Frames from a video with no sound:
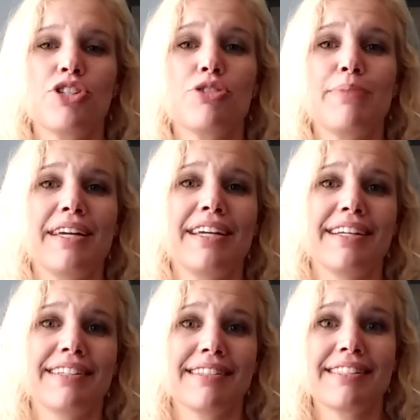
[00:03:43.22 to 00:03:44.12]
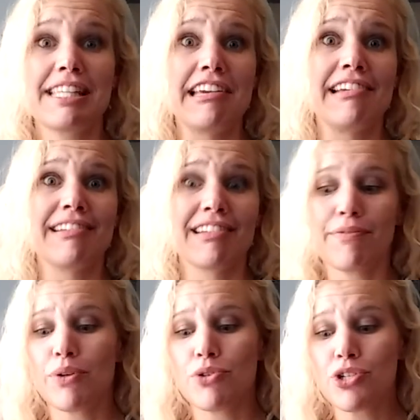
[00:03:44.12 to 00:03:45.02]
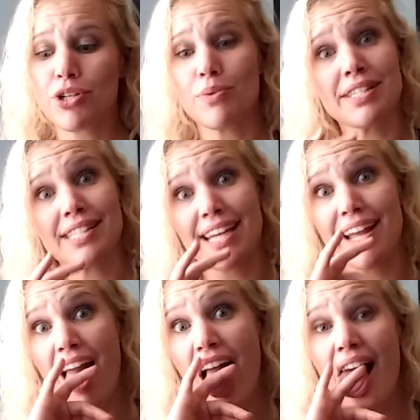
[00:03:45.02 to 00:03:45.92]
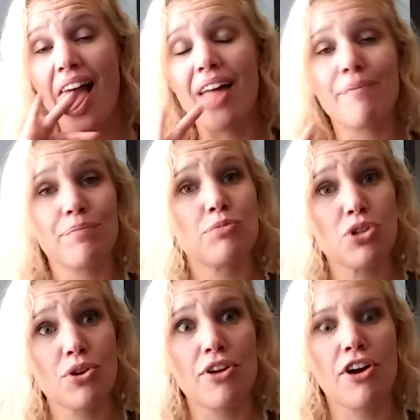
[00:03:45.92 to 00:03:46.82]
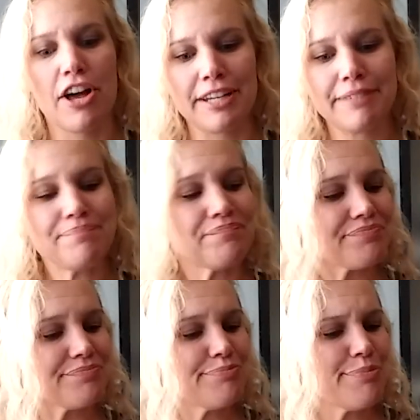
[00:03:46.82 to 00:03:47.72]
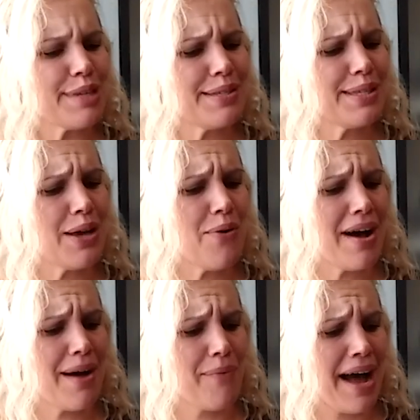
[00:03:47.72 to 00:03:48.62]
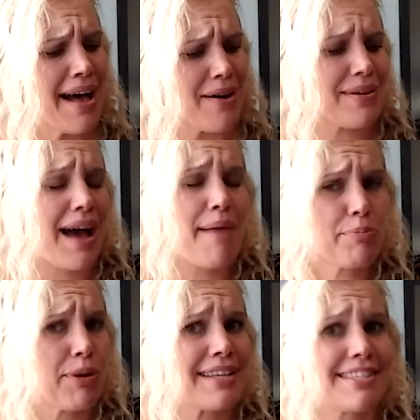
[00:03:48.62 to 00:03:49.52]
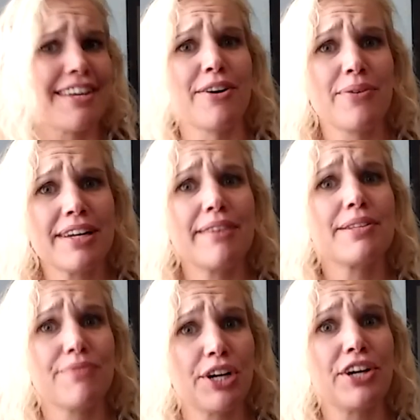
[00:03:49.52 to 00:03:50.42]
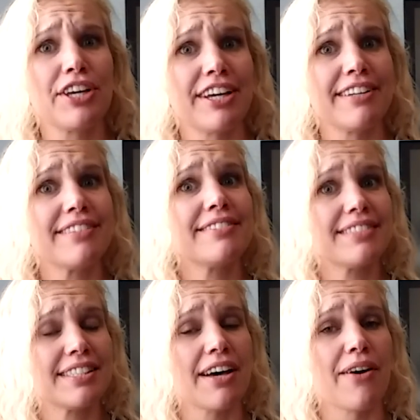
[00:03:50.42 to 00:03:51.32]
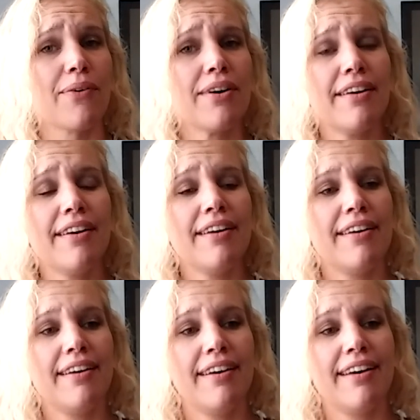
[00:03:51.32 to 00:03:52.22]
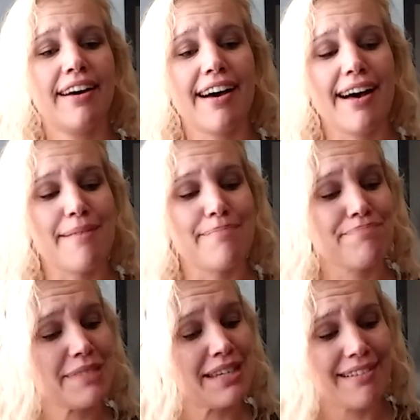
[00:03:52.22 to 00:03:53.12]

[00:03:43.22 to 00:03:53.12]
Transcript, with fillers: to be seen in the future. We'll see. I'm sure they're on it. So, uh, wow, I'm impressed though. It's very good. So, um,